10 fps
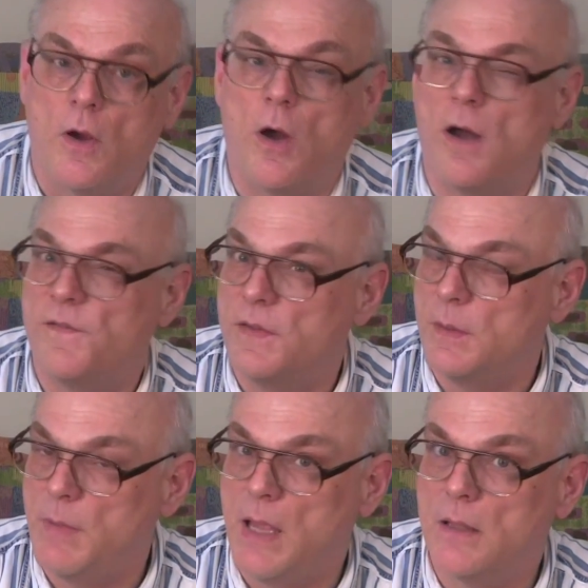Often the
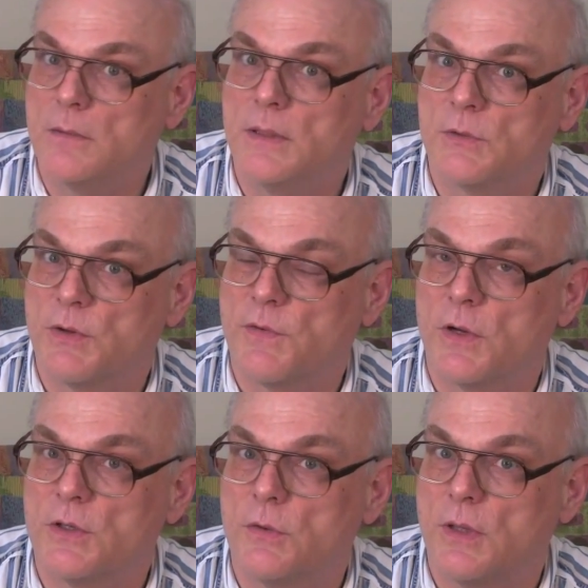male, it's
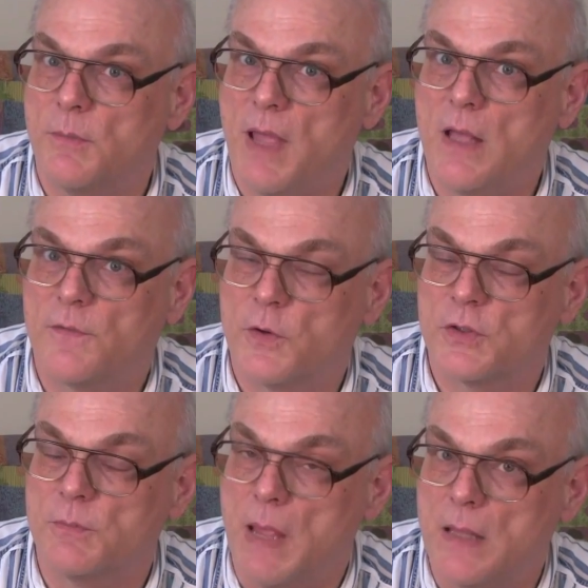referring to the male,
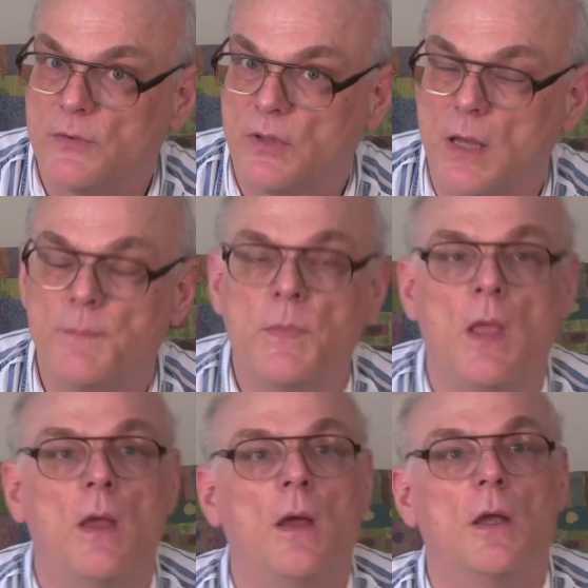first male son.
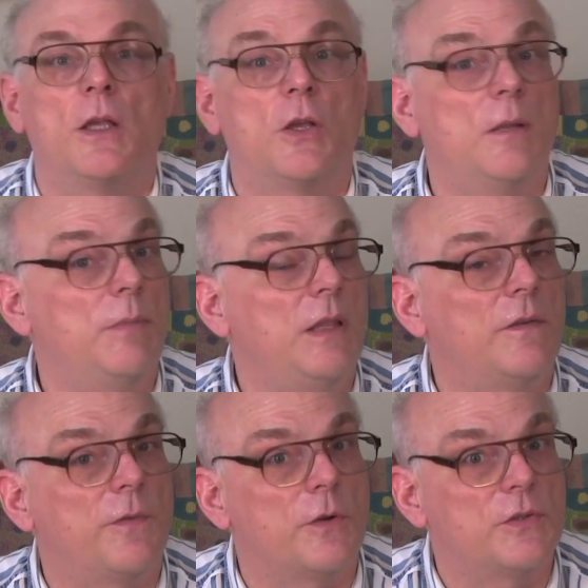It couldn't be the
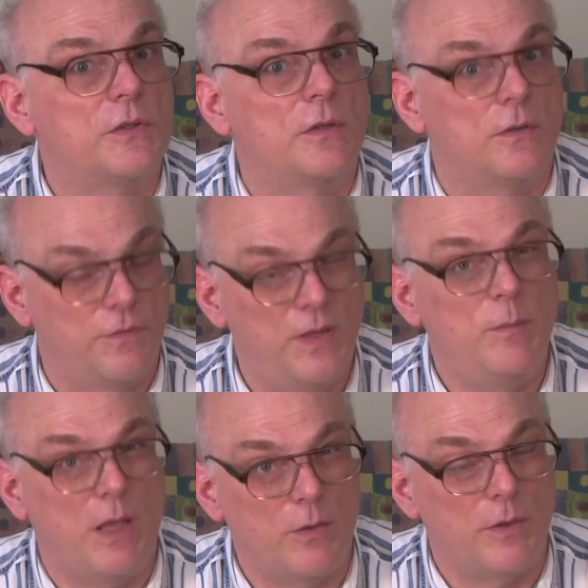first
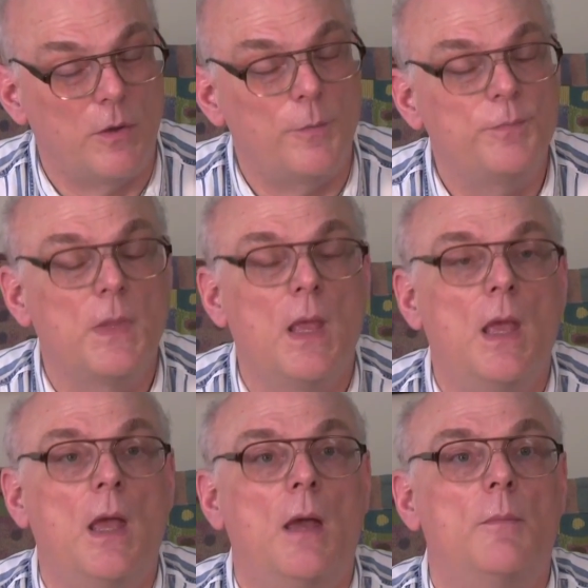female, though.
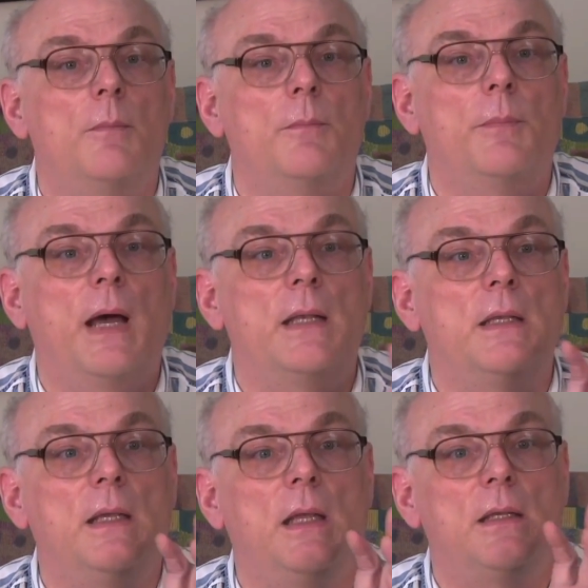But
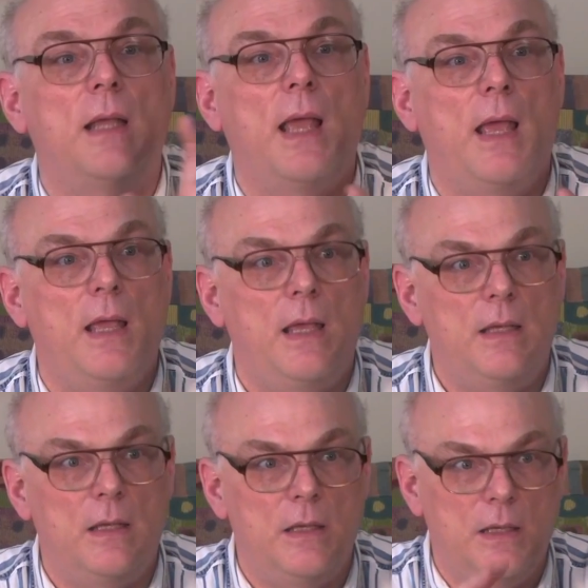it
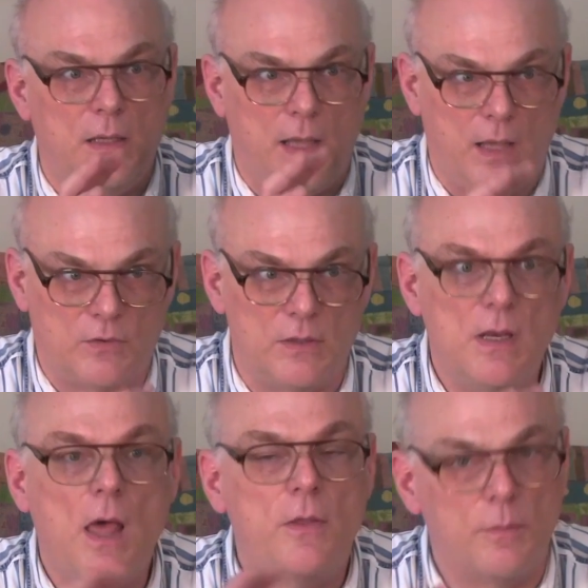has
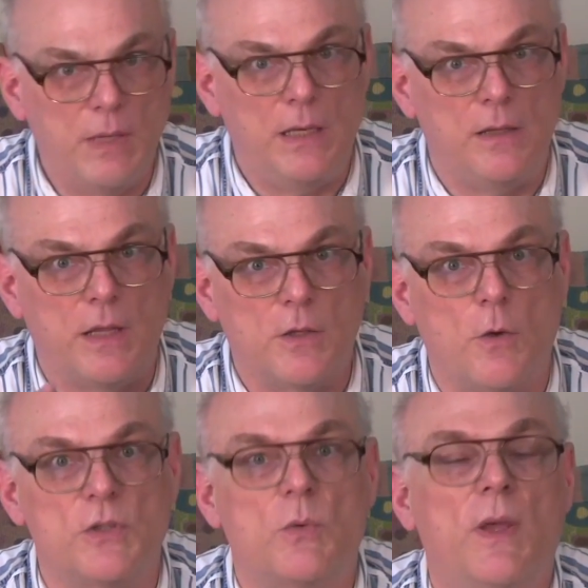another meaning that
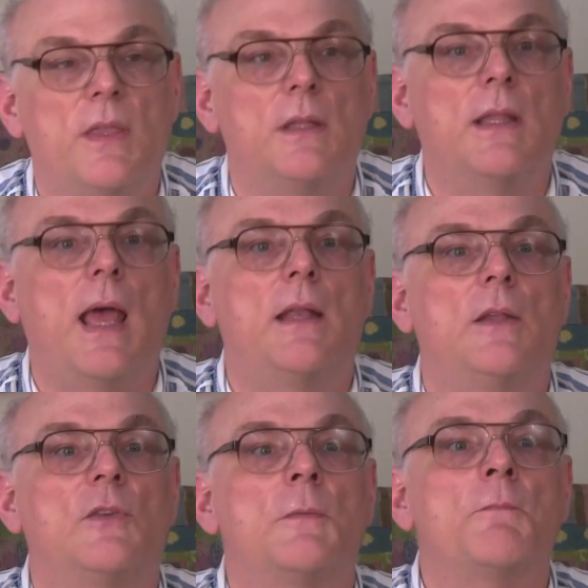goes with it, and that
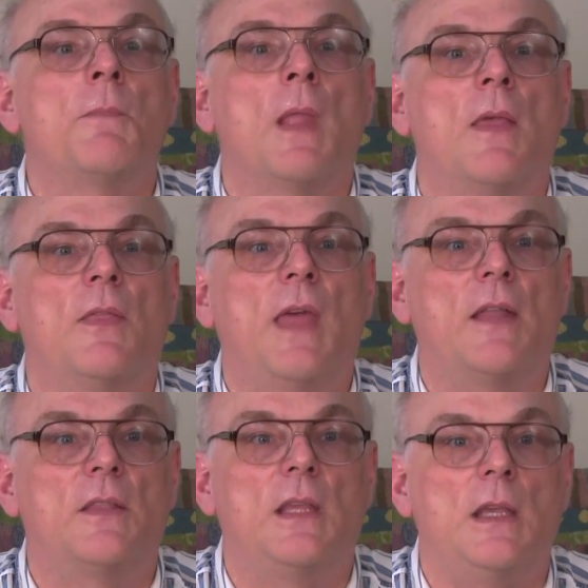is
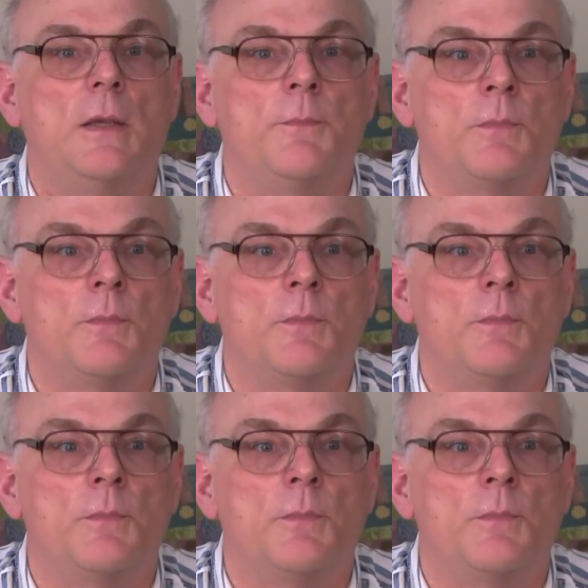that the